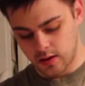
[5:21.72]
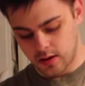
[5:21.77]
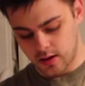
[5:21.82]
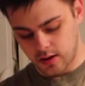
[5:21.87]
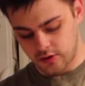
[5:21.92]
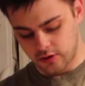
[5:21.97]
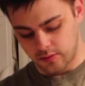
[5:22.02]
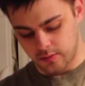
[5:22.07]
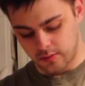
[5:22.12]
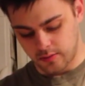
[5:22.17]

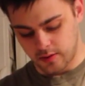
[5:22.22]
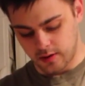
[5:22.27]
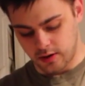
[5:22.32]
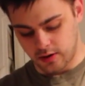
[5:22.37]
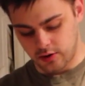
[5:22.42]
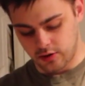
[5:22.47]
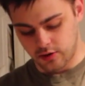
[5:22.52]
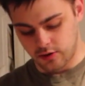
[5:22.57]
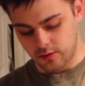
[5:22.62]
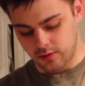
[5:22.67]
So what we're
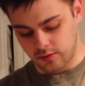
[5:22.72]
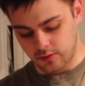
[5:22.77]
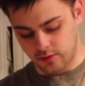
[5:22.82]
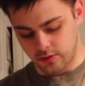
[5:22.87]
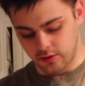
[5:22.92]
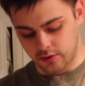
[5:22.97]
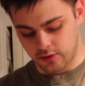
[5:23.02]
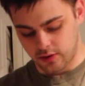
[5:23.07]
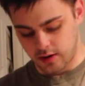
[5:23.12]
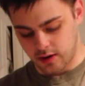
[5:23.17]
gonna do is we're
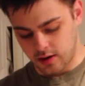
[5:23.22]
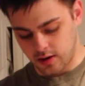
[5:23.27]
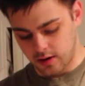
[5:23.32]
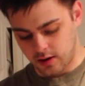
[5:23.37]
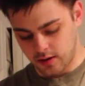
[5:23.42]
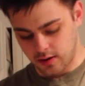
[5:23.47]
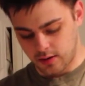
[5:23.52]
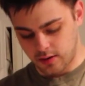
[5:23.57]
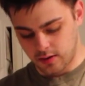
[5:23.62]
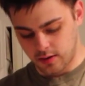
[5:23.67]
just gonna
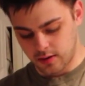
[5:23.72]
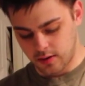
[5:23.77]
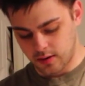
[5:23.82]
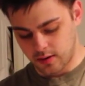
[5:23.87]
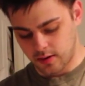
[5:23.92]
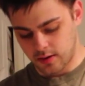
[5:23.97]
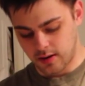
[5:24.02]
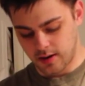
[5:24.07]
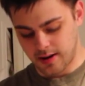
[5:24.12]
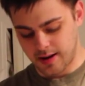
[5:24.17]

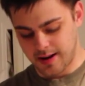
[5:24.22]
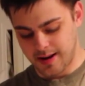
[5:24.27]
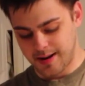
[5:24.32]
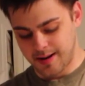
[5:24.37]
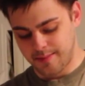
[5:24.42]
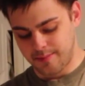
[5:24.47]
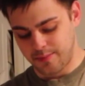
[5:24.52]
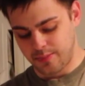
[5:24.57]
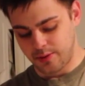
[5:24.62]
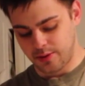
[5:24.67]

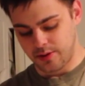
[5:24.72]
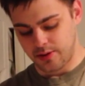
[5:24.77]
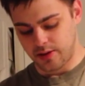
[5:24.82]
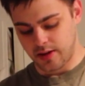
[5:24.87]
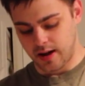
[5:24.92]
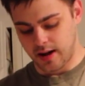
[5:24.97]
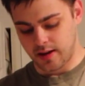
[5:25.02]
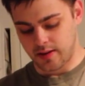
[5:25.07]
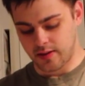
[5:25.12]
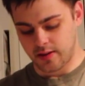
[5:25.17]
put
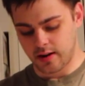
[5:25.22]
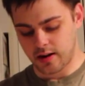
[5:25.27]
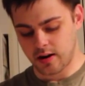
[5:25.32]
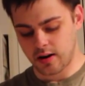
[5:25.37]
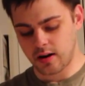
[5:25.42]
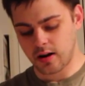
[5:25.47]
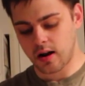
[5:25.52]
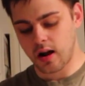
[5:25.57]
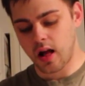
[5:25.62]
that there.